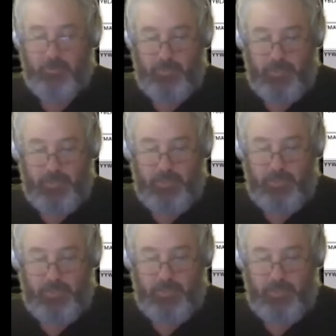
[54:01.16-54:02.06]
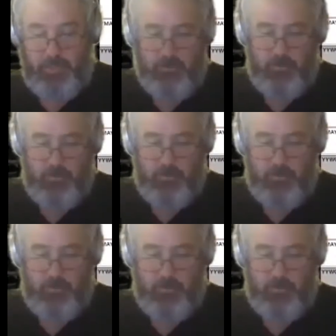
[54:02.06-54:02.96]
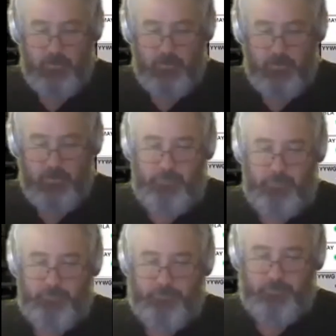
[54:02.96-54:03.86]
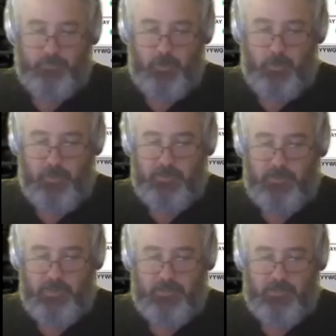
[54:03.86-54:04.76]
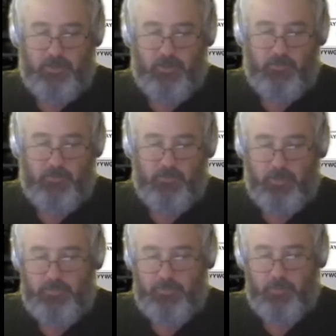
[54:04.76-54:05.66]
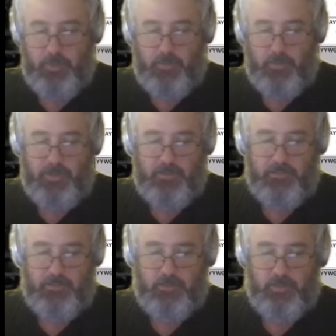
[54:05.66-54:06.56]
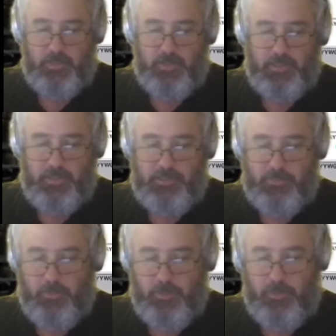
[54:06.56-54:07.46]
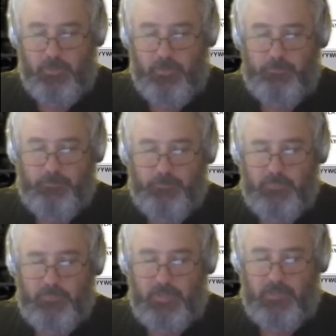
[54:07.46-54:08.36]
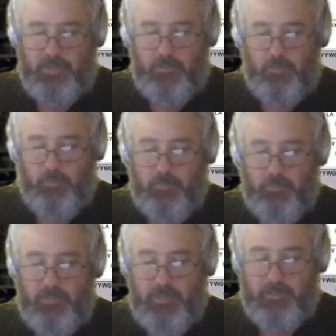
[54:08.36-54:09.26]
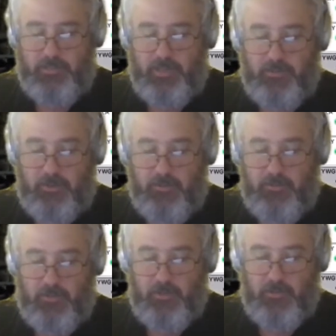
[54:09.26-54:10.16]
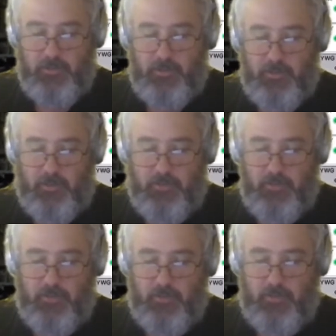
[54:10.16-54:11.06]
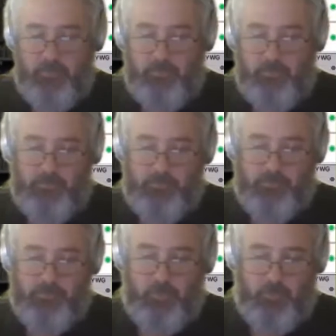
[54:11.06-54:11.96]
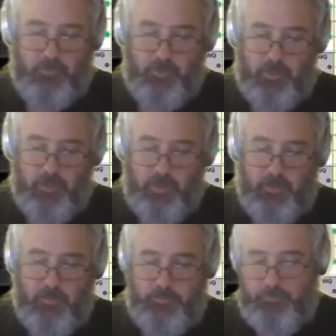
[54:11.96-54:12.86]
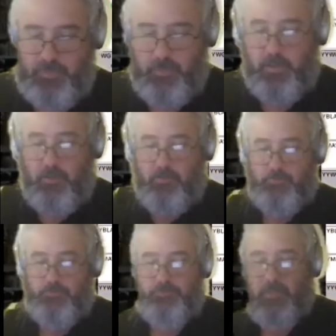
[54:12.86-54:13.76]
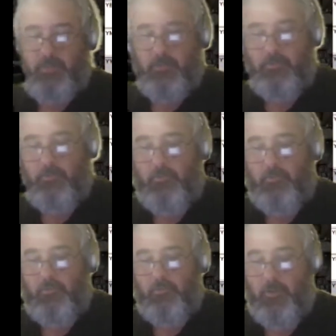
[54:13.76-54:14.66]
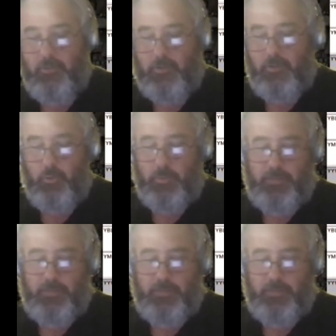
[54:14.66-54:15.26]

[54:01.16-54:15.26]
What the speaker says: in here. I might change it to local time so my brain doesn't completely explode, and say we'll set a SAR time for 12:30. There we go, for arrival at Albury.